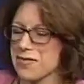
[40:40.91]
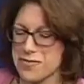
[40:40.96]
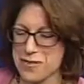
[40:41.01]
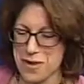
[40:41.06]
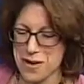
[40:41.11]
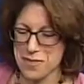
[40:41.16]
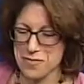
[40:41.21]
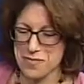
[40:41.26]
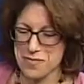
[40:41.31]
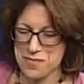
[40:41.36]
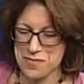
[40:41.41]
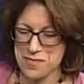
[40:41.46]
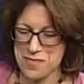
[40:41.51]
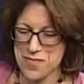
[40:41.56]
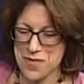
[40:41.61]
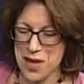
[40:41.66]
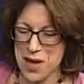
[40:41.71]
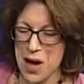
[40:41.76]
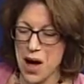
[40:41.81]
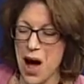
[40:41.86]
of, um,
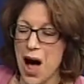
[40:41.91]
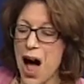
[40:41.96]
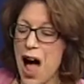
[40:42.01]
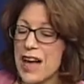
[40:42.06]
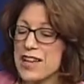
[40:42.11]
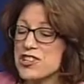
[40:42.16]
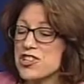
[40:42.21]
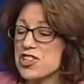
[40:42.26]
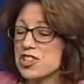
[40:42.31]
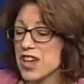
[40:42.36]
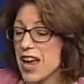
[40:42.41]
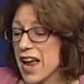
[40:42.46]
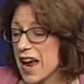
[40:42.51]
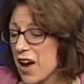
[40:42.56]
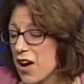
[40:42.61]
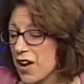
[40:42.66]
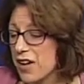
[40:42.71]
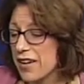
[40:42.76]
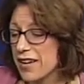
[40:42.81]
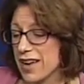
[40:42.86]
I
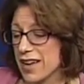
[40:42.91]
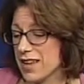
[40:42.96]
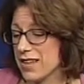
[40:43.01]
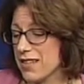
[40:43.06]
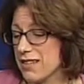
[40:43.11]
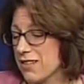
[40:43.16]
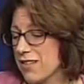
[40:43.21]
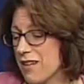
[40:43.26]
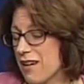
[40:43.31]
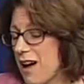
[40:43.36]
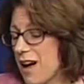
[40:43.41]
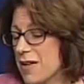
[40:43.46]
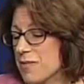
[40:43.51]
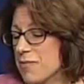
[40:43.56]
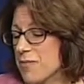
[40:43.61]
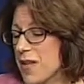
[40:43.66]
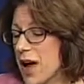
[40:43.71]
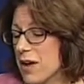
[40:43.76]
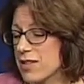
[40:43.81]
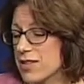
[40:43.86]
share, and I
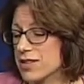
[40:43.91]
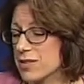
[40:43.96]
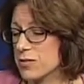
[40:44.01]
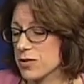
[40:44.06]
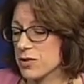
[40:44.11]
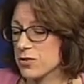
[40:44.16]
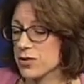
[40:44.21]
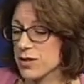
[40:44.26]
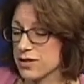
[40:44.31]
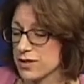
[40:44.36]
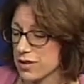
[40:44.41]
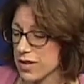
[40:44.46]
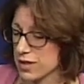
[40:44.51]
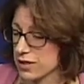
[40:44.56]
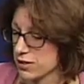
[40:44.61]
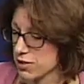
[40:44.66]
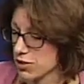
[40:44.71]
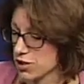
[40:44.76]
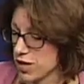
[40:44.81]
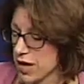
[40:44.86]
married someone who doesn't
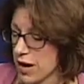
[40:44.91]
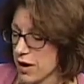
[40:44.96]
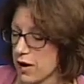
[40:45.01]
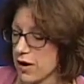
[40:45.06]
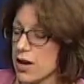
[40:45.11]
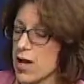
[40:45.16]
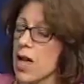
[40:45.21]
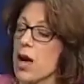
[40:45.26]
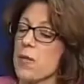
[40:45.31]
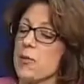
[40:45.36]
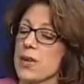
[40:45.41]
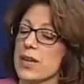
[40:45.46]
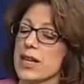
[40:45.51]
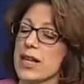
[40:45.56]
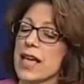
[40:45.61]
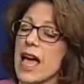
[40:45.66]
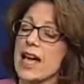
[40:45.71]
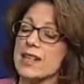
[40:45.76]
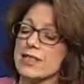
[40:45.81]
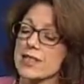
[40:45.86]
like to share, oh. but
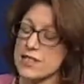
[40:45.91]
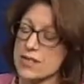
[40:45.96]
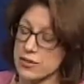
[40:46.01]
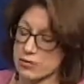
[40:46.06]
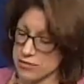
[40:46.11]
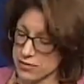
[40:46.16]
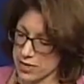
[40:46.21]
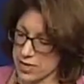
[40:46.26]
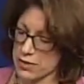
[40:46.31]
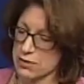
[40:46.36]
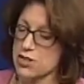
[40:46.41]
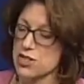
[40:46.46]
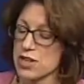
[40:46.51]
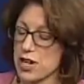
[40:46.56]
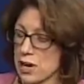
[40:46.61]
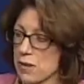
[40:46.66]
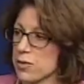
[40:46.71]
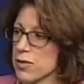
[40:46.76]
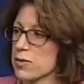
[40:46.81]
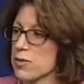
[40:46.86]
he has a different, he'll
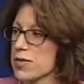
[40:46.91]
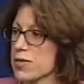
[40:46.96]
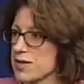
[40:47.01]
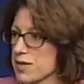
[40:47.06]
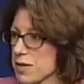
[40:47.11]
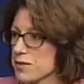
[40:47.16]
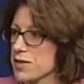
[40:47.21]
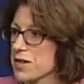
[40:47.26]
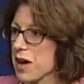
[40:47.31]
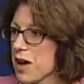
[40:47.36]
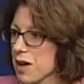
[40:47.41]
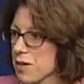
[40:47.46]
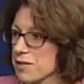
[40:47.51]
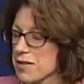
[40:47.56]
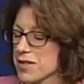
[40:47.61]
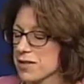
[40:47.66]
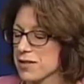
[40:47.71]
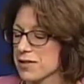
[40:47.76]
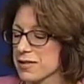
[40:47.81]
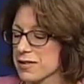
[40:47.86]
share with me
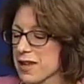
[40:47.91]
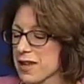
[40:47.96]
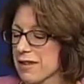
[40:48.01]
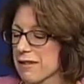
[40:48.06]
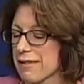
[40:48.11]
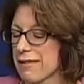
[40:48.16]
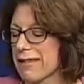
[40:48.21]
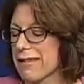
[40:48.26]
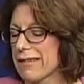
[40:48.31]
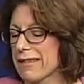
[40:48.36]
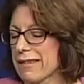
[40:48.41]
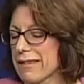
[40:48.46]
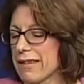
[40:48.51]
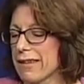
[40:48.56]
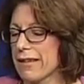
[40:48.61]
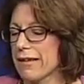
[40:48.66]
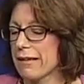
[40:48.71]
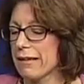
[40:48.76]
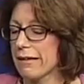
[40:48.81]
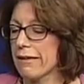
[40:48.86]
sometimes, and he'll yeah. say,
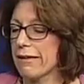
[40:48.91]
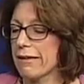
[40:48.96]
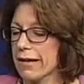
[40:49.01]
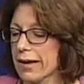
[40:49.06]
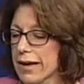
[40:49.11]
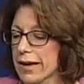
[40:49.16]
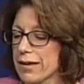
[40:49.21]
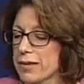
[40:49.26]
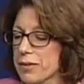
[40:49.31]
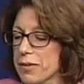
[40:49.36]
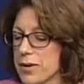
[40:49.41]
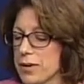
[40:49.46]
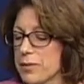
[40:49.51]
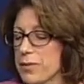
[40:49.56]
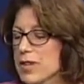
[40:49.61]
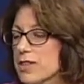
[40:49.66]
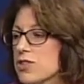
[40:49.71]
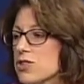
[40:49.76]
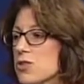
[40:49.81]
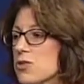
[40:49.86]
all right, but
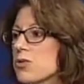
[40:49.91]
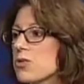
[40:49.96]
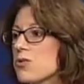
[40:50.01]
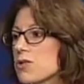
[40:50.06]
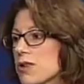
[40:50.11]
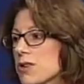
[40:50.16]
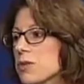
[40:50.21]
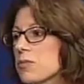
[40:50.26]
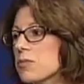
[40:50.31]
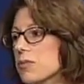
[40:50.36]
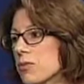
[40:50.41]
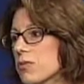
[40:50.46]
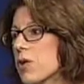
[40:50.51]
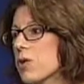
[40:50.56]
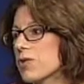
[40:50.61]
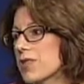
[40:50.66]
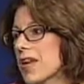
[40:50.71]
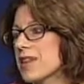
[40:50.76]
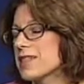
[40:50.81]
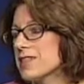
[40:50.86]
we do really
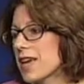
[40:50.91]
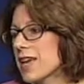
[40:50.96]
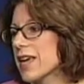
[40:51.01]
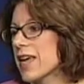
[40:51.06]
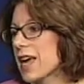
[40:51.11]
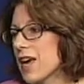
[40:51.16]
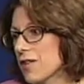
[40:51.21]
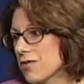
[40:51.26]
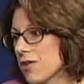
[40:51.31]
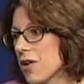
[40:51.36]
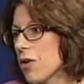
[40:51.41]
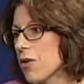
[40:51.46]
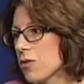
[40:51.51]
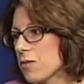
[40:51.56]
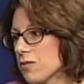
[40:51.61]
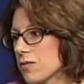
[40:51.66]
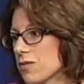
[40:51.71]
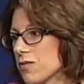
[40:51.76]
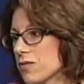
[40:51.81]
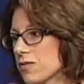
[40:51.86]
promote that take half
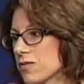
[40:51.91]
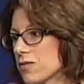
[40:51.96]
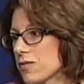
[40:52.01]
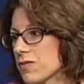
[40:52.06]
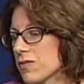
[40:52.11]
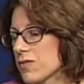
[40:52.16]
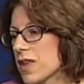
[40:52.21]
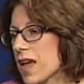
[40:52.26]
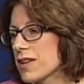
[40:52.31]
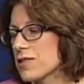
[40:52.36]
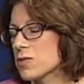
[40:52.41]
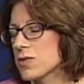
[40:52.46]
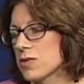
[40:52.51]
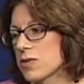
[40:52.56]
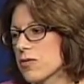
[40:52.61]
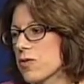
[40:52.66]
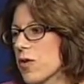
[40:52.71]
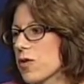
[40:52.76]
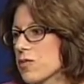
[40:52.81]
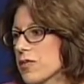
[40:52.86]
home. Yeah. That's one
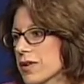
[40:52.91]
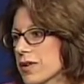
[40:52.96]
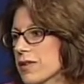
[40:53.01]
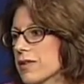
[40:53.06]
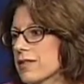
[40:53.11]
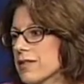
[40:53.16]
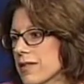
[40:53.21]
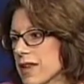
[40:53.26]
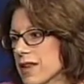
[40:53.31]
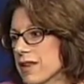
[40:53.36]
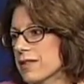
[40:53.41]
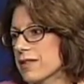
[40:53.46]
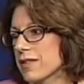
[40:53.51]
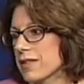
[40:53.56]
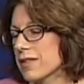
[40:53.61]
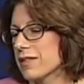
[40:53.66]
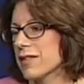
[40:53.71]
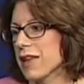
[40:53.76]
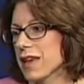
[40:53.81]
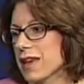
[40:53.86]
of our biggest things
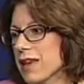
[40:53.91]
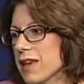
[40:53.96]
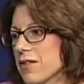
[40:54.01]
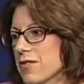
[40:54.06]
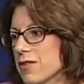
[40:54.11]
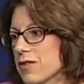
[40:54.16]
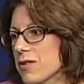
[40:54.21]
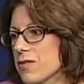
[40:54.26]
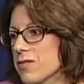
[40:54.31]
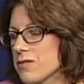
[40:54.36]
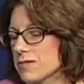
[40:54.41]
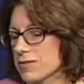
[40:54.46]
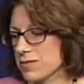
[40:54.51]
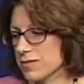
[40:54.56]
is oh, take half good. home.